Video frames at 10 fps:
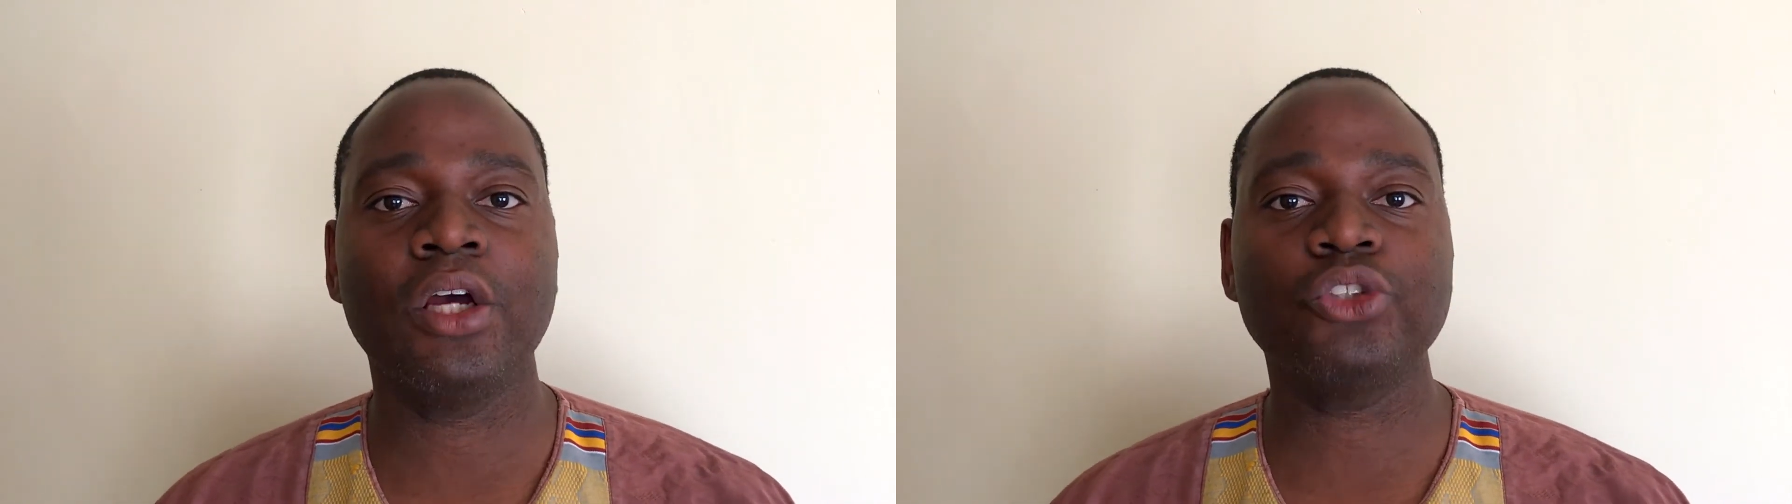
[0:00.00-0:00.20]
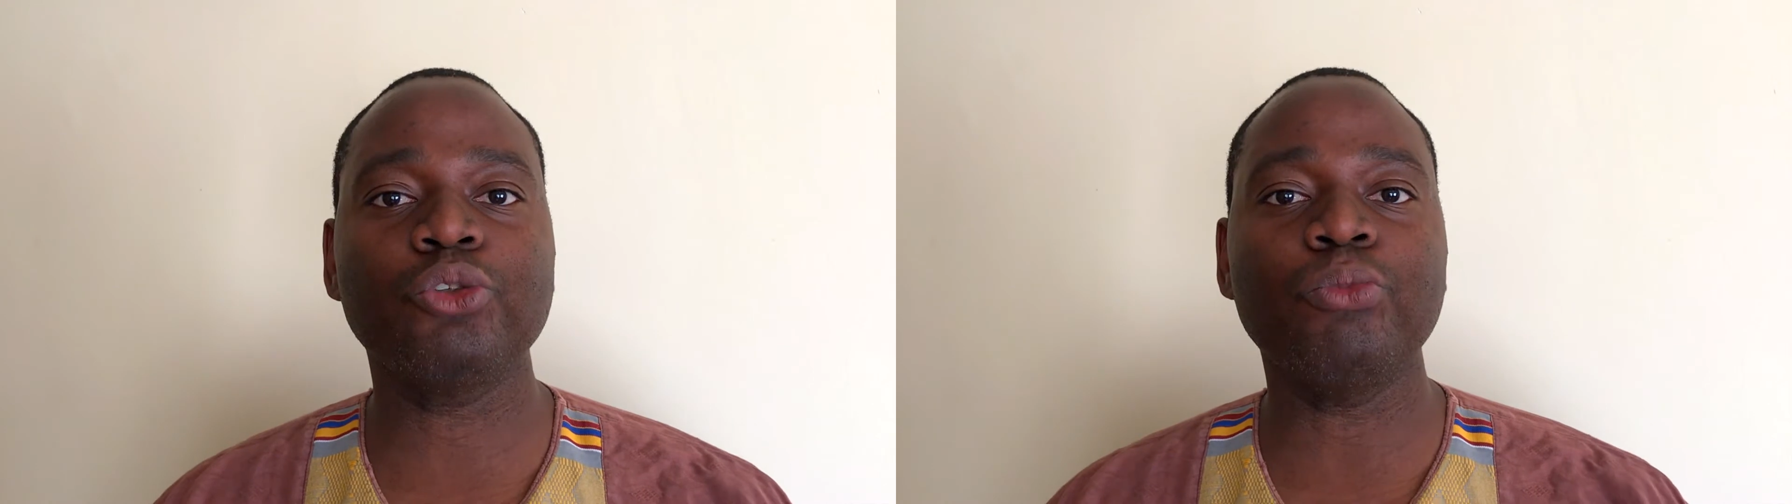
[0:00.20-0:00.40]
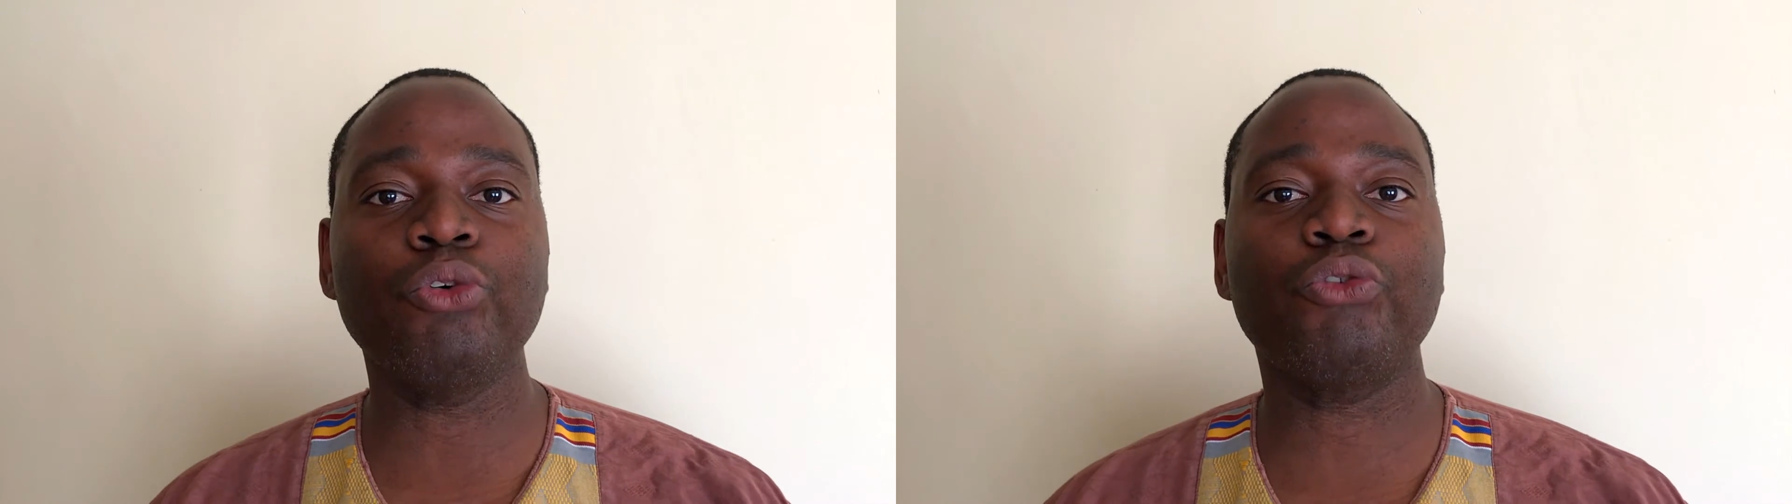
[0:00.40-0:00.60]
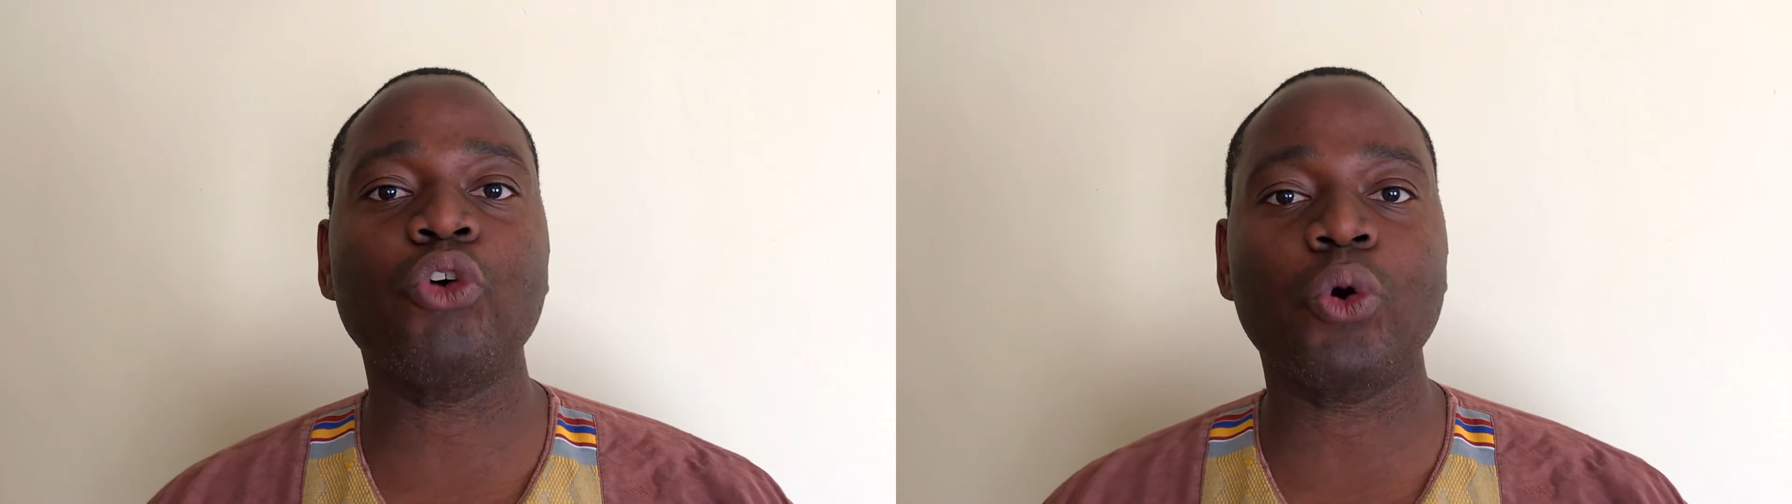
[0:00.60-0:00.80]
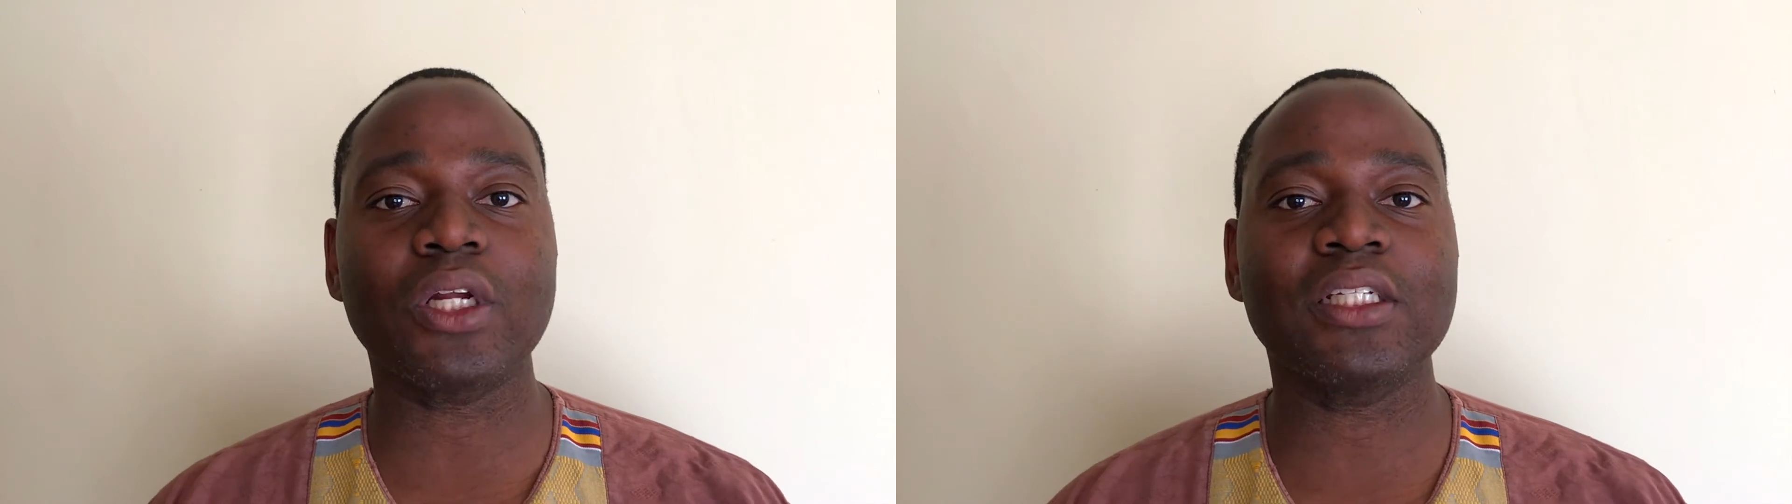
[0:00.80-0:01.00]
to move
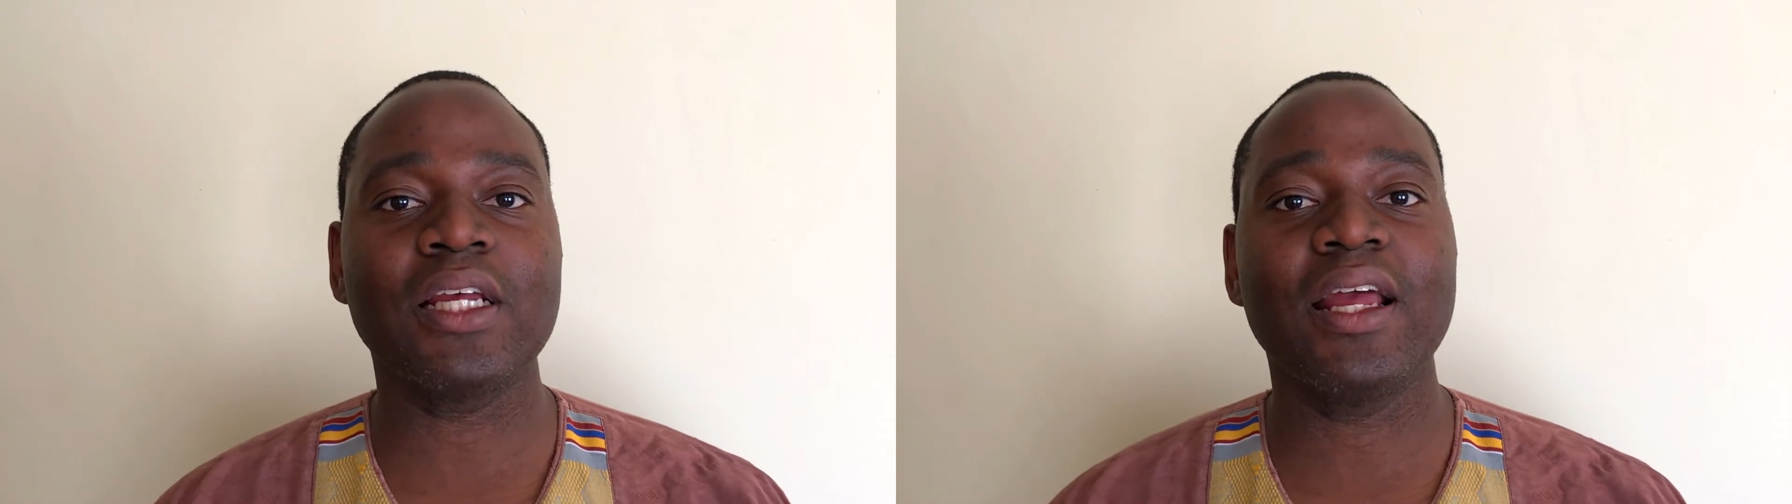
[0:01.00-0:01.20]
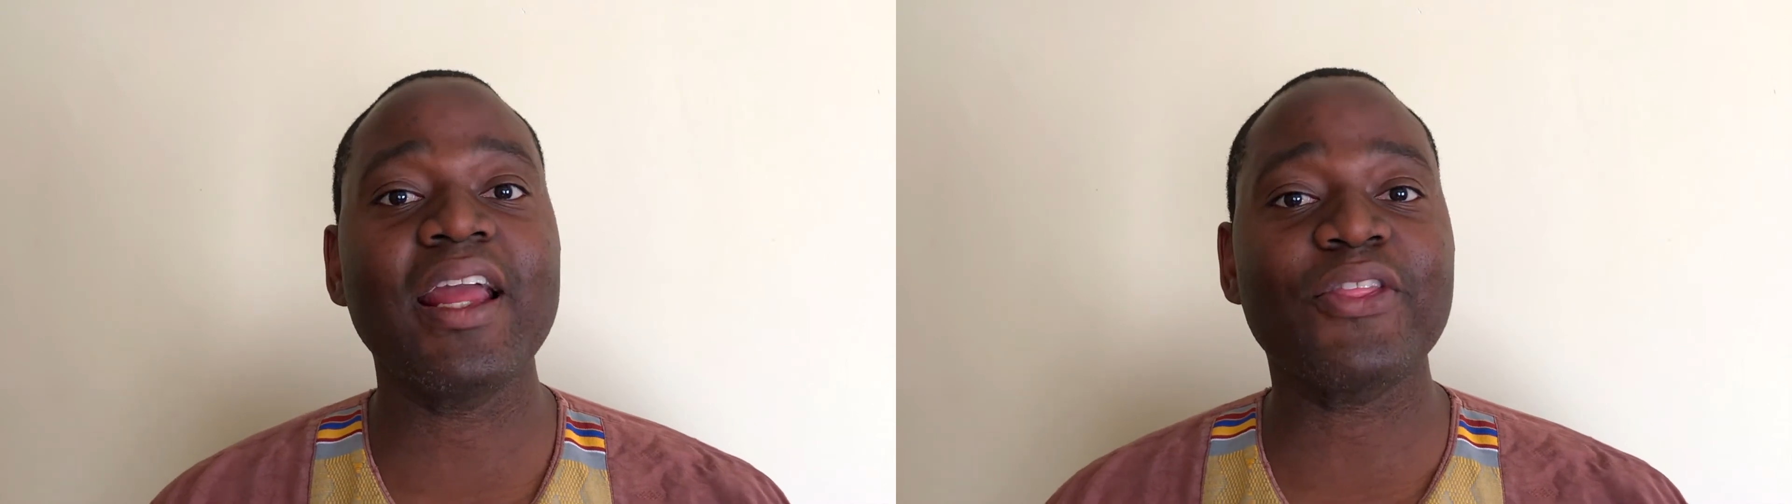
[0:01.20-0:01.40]
forward in